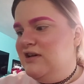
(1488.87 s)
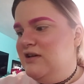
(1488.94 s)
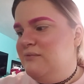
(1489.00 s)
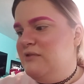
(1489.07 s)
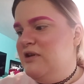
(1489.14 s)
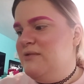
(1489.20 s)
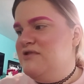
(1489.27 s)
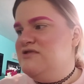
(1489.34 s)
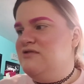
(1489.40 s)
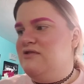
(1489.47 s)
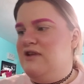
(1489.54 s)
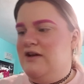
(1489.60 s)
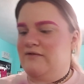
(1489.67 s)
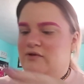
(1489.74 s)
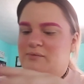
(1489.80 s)
My eyebrows are
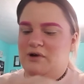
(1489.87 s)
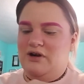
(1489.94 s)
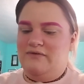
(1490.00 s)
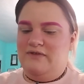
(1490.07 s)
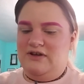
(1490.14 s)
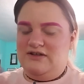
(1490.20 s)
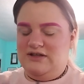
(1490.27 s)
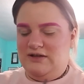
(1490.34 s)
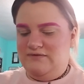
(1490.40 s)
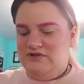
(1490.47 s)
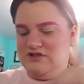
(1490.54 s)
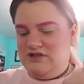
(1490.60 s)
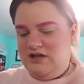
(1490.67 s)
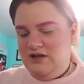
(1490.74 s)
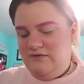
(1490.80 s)
never perfect, and I've
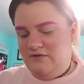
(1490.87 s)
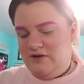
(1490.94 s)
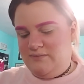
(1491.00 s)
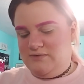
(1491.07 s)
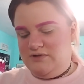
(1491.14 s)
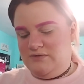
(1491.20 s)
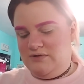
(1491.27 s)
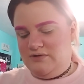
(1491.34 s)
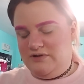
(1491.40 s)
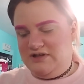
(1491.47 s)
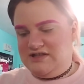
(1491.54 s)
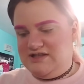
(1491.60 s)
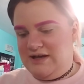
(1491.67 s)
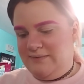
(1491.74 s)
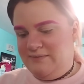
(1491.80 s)
just kind of come to either
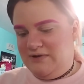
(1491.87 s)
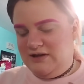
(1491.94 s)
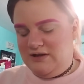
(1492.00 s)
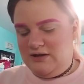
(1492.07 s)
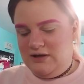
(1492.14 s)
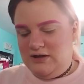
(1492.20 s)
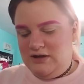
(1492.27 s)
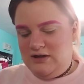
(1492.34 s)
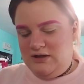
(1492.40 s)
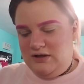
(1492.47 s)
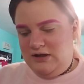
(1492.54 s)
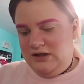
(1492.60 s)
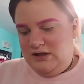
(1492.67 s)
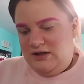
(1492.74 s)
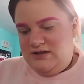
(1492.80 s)
accept it,
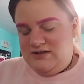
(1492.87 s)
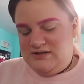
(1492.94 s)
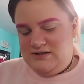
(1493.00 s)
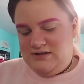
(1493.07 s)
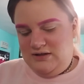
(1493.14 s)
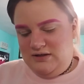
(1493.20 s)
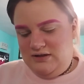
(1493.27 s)
because